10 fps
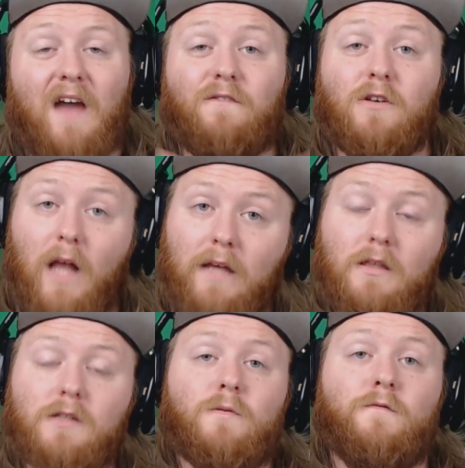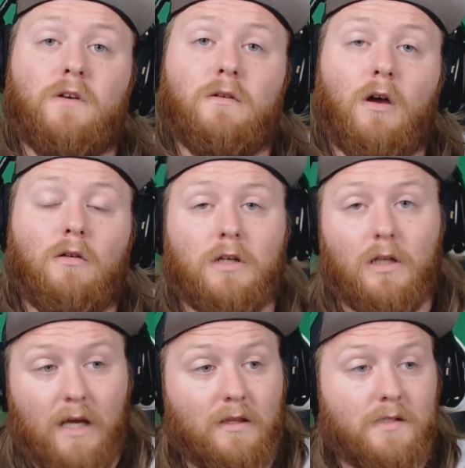If you like this review though and you
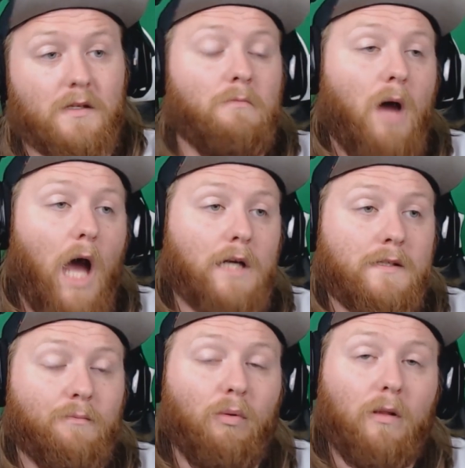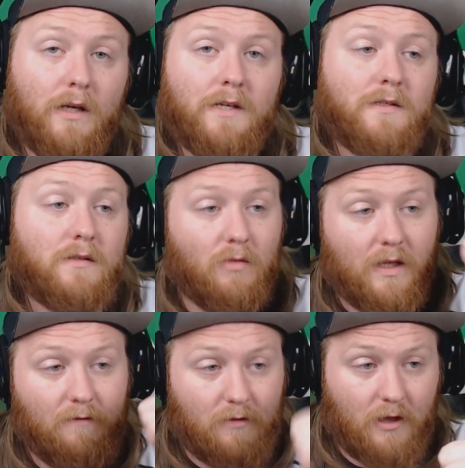like this unboxing, please
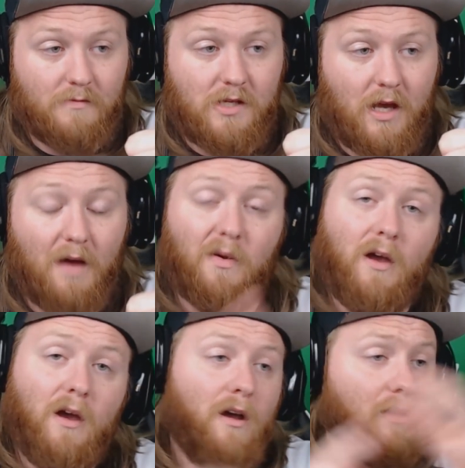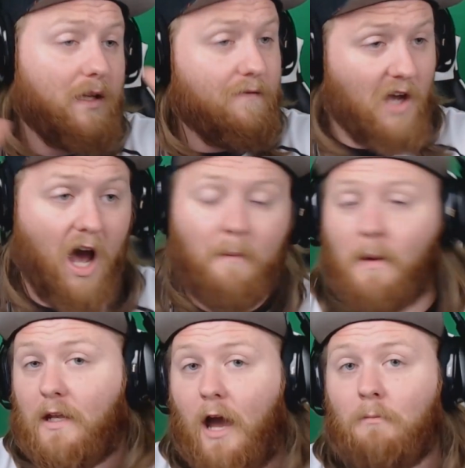leave a thumbs up, leave a
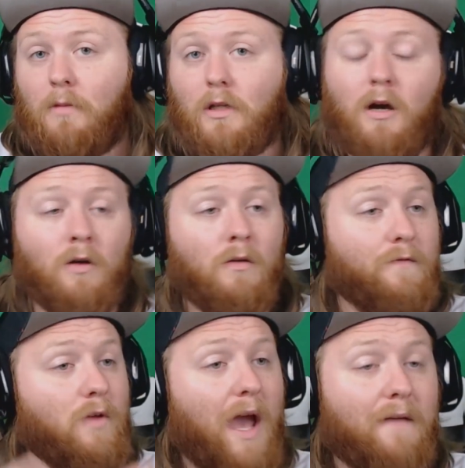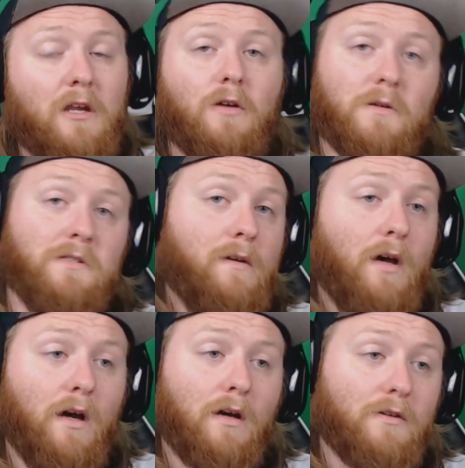comment down below. If you have any
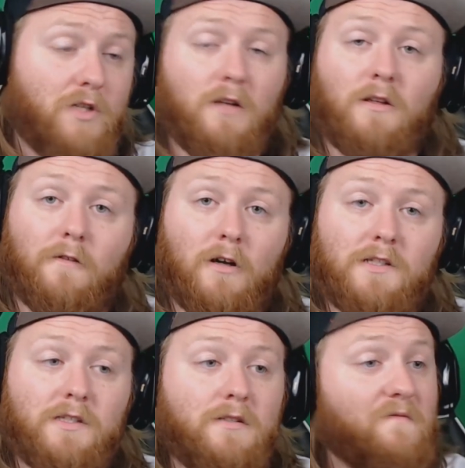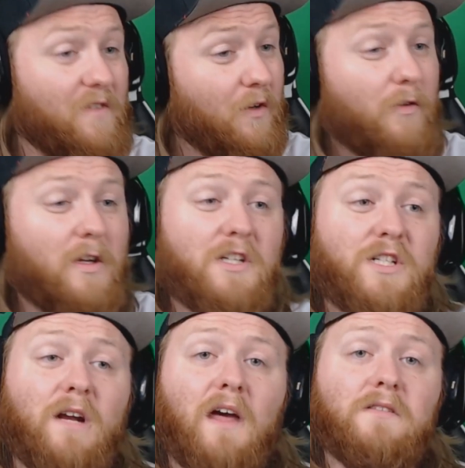constructive criticism, feel free to
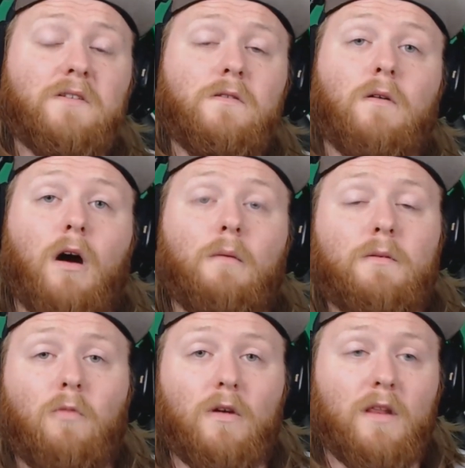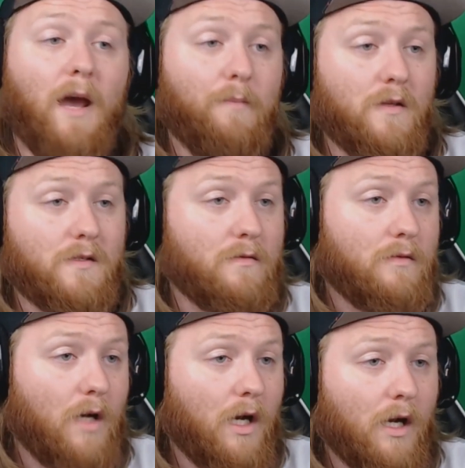share that too. I'll be more than happy
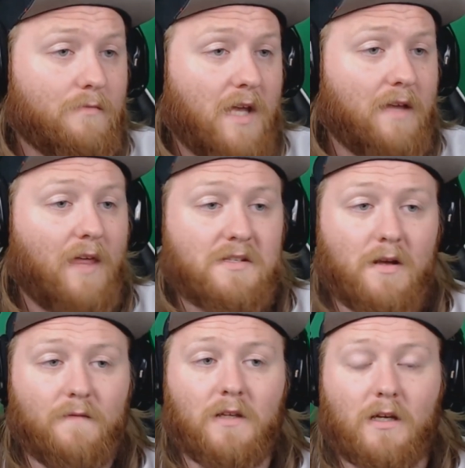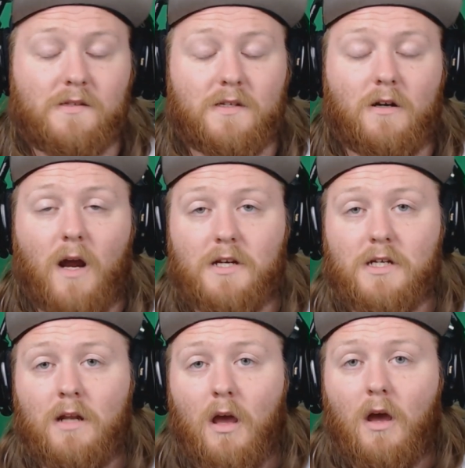to take that stuff into
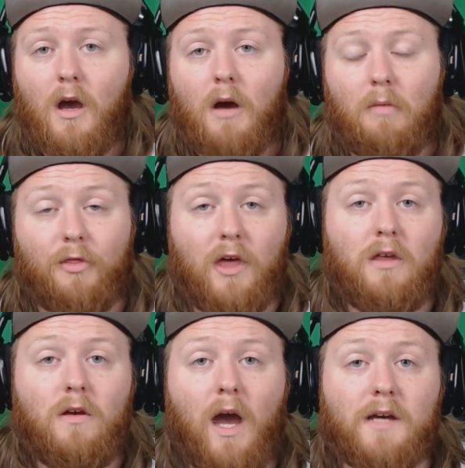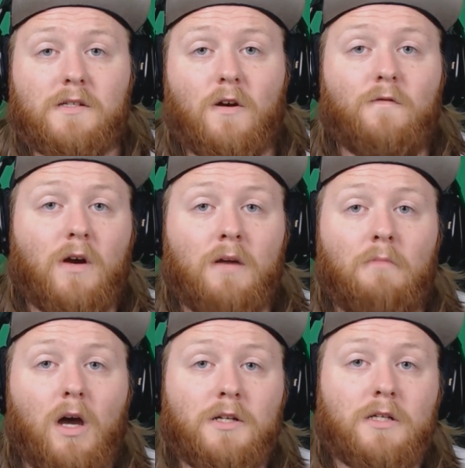consideration. But thank you guys so very
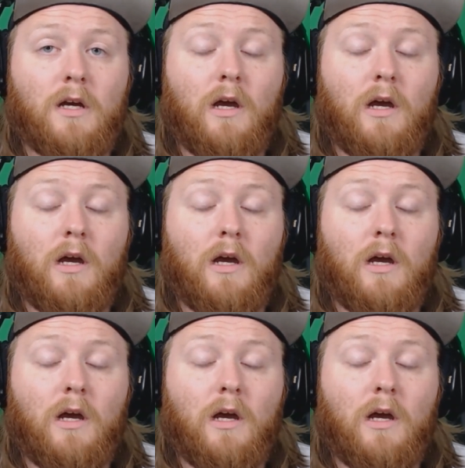much.